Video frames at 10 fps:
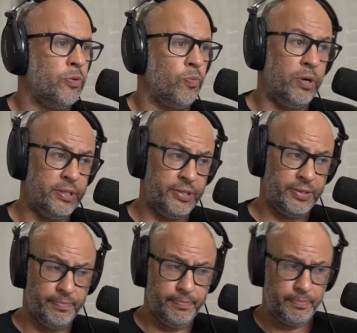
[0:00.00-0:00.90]
Whereas
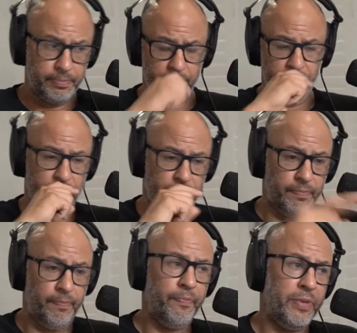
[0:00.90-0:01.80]

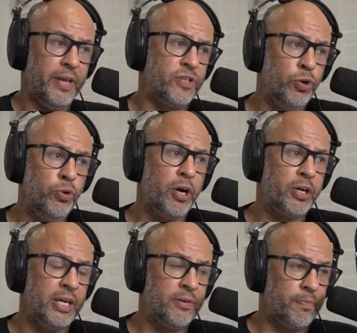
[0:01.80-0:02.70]
if Cejudo
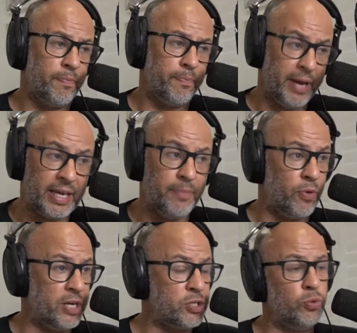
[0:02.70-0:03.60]
can make him
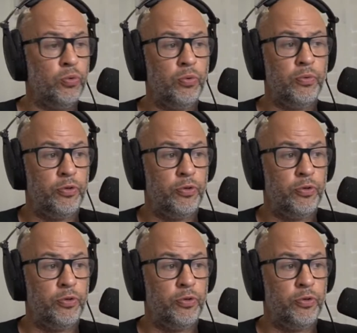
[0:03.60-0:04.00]
wrestle,